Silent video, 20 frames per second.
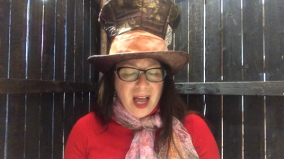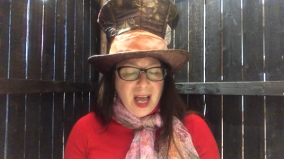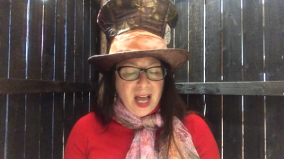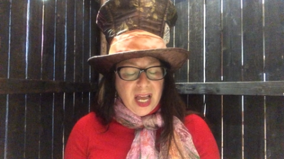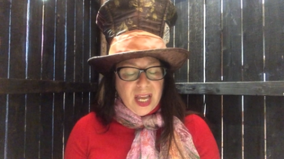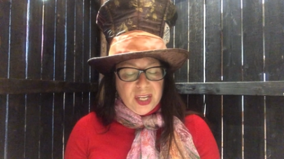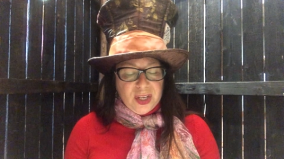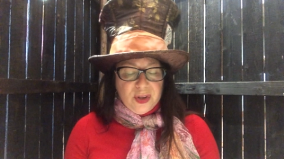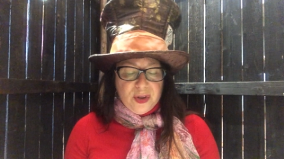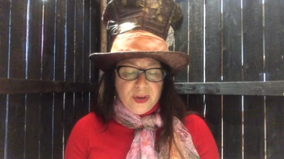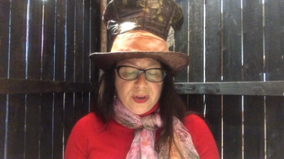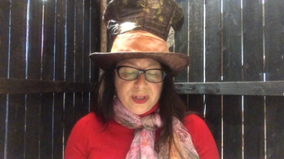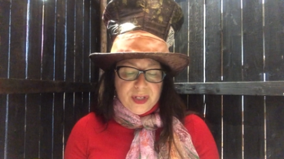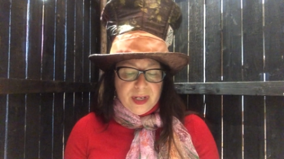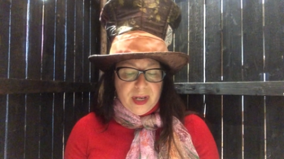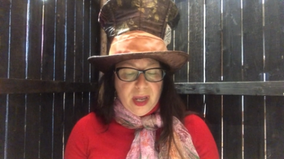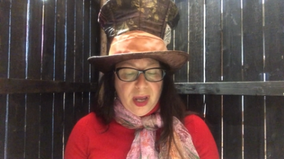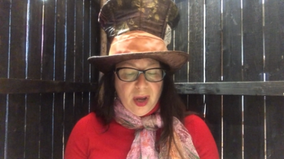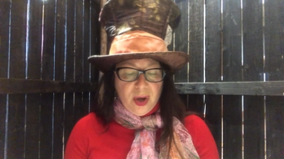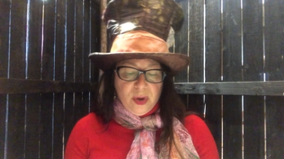I couldn't
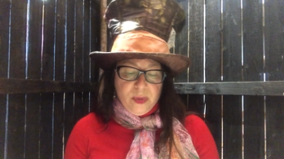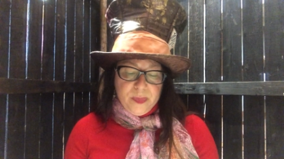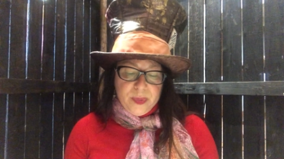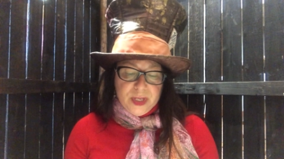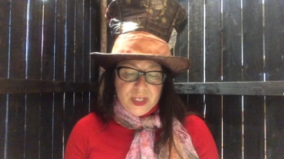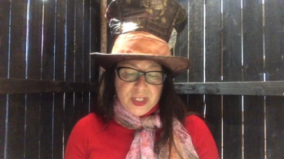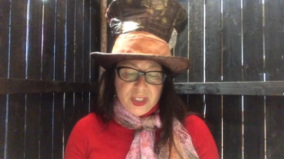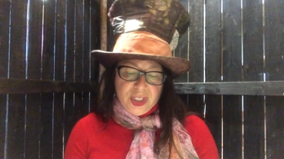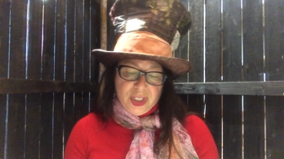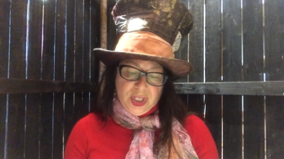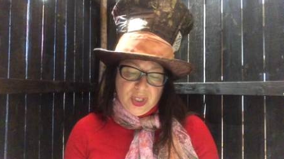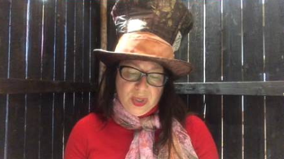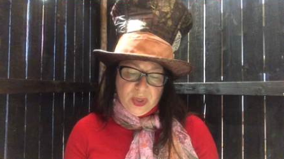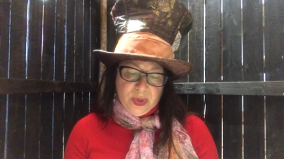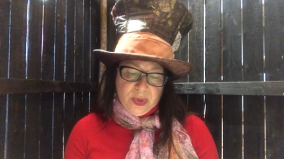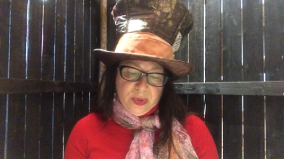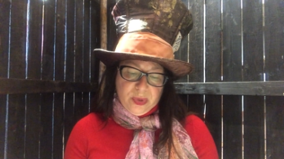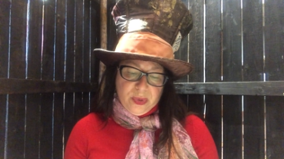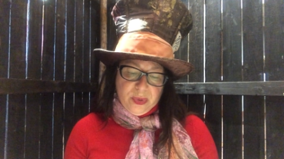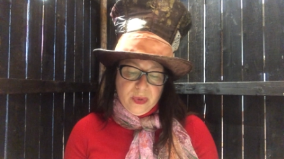help it,
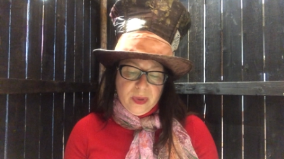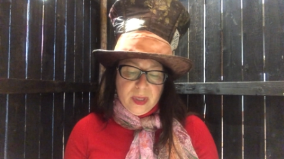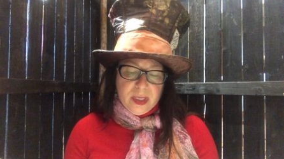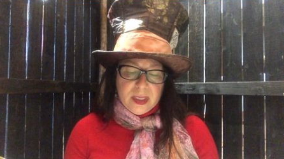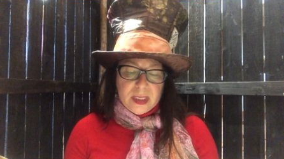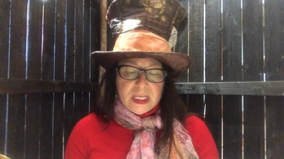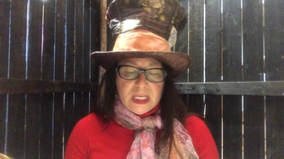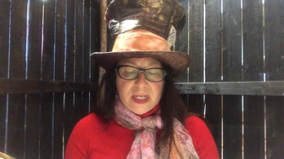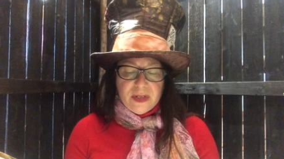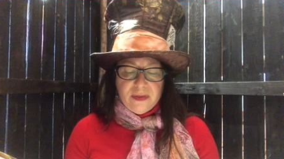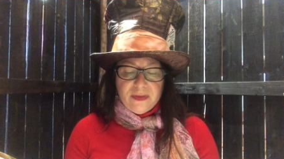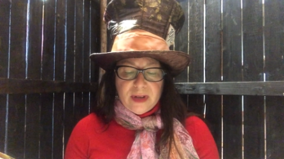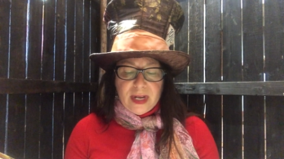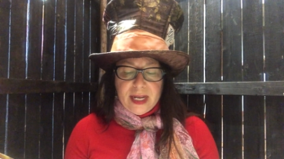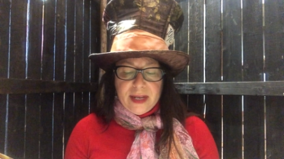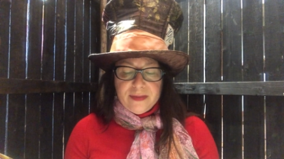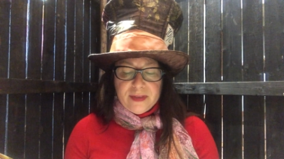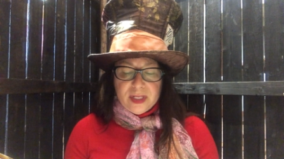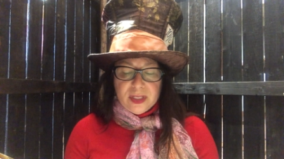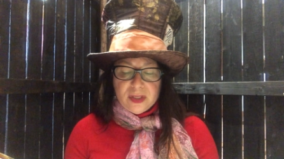too, said
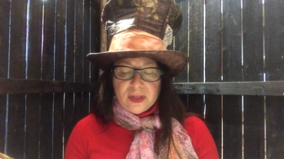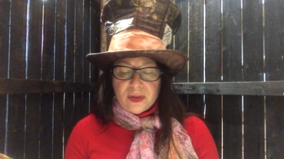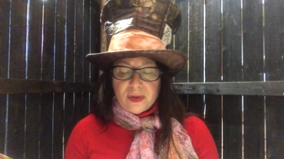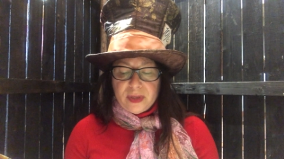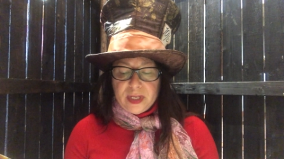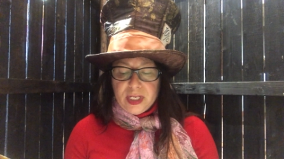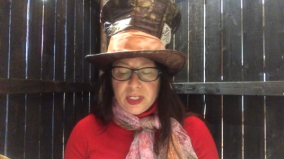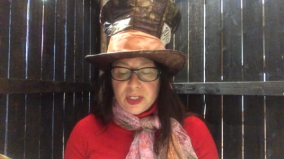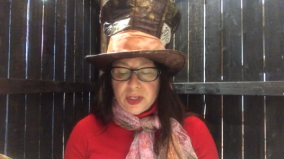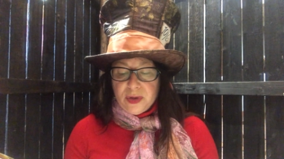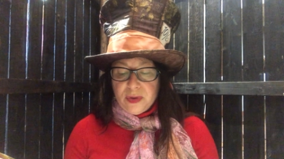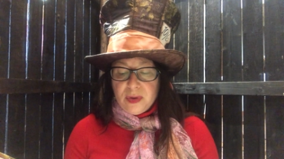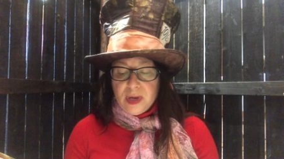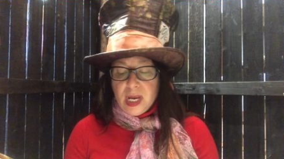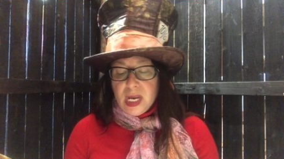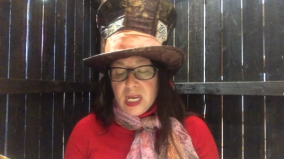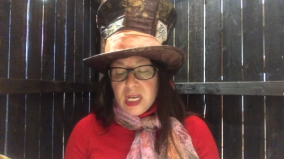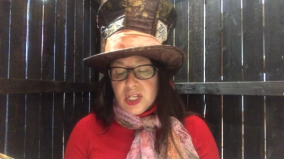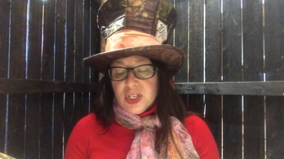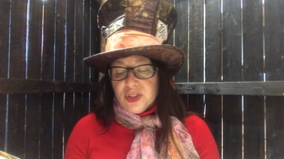Five in a sulky tone.
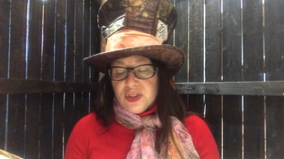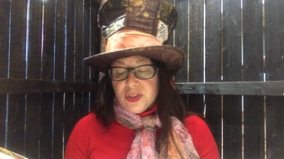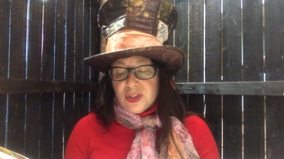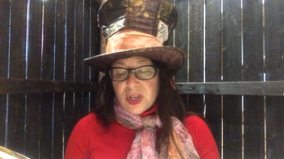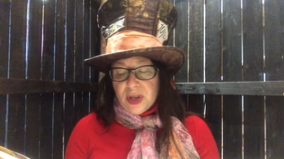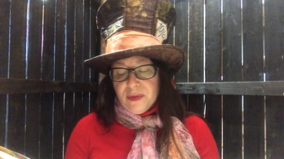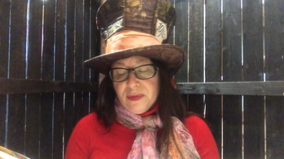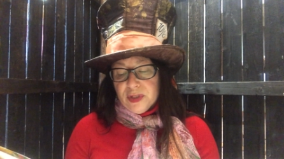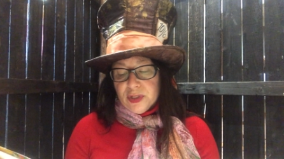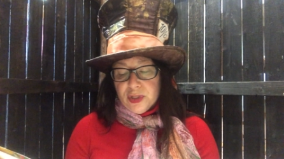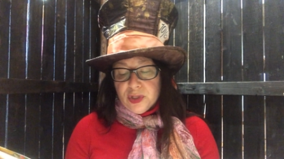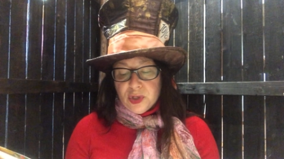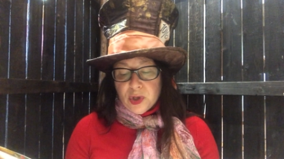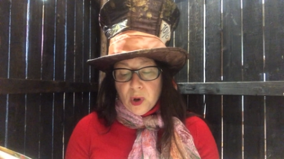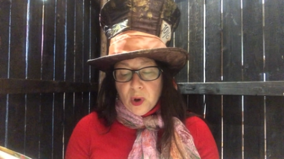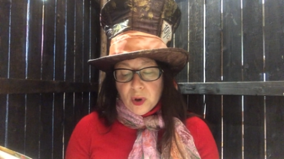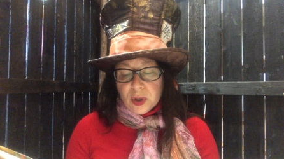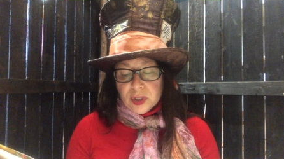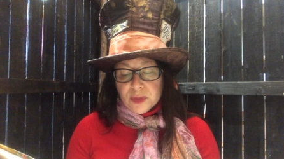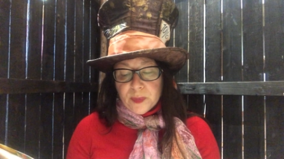Seven
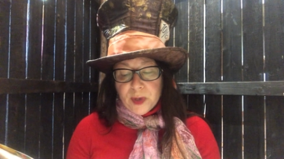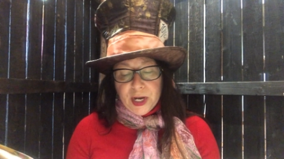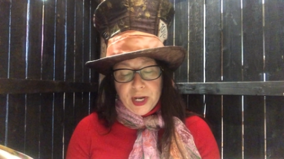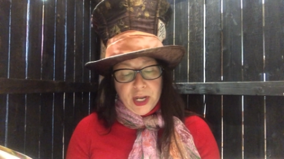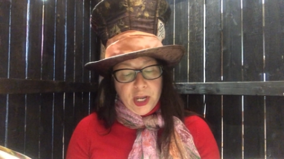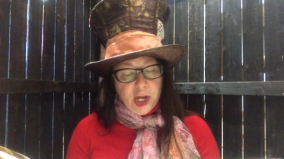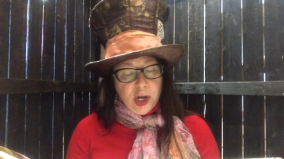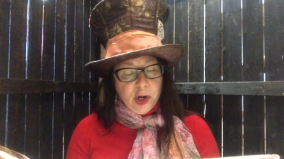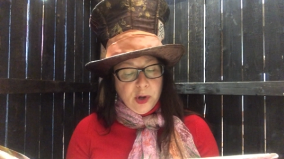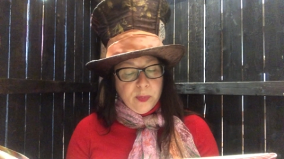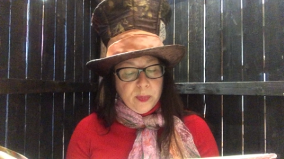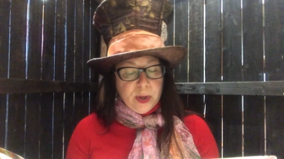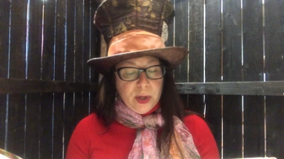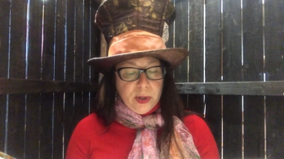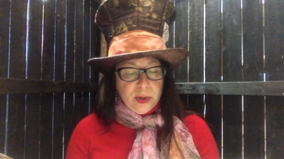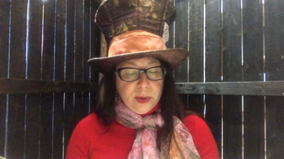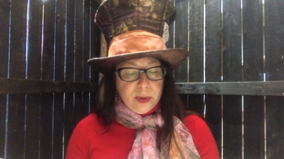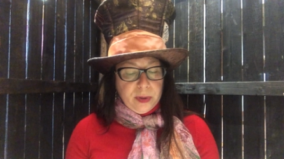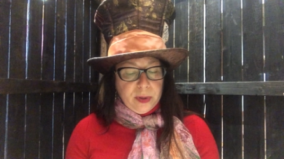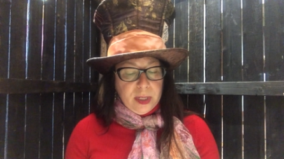jogged my
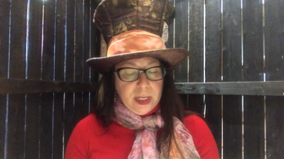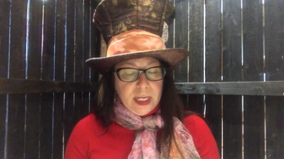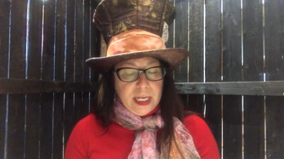elbow.